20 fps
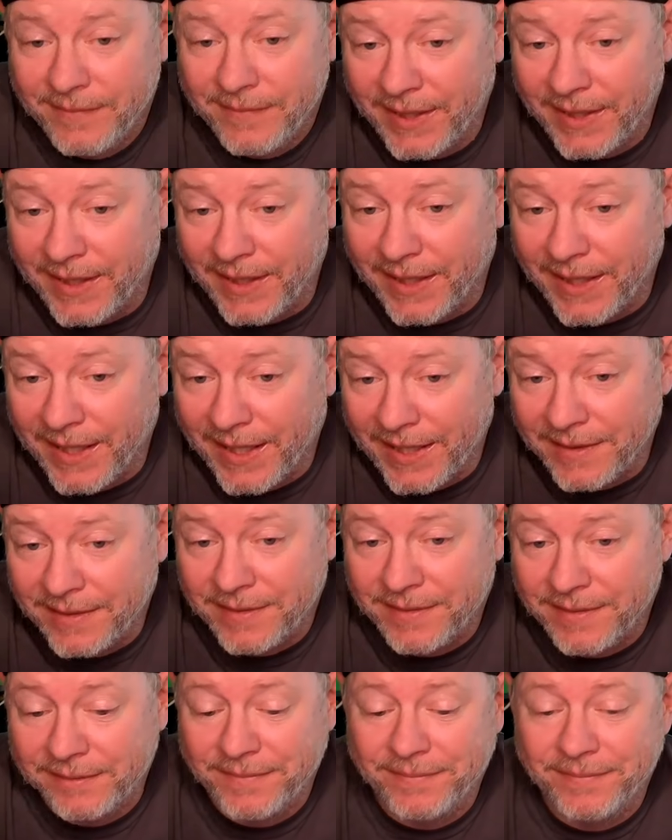Hey guys,
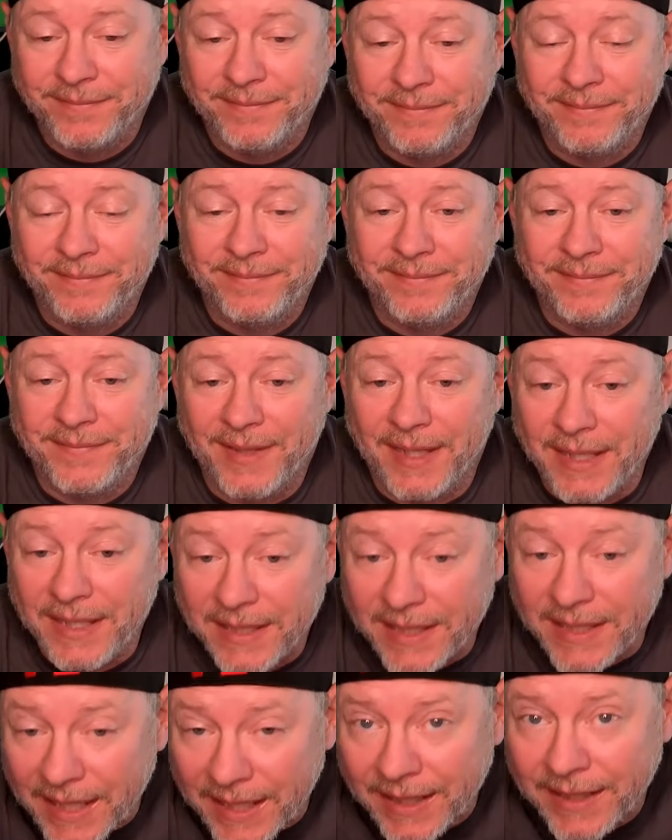I
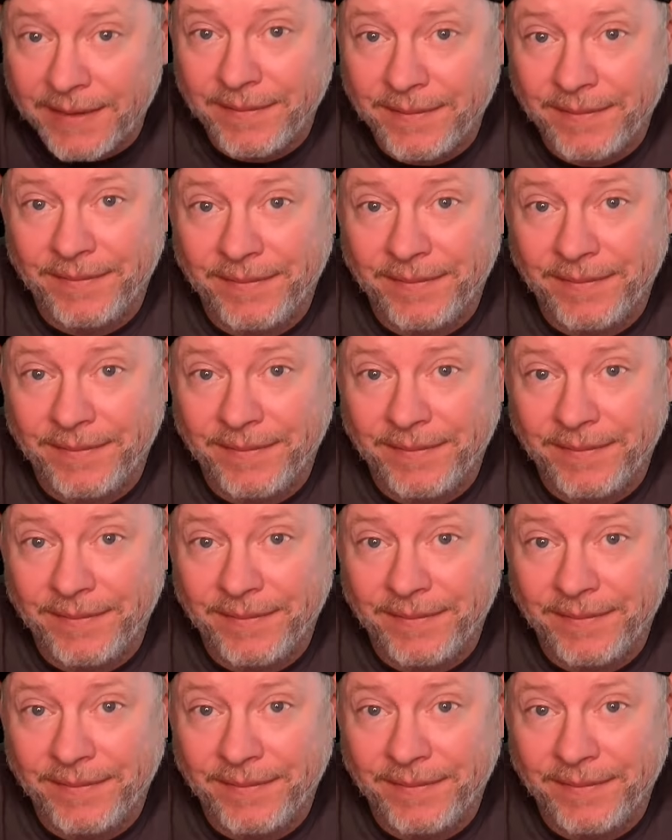did it.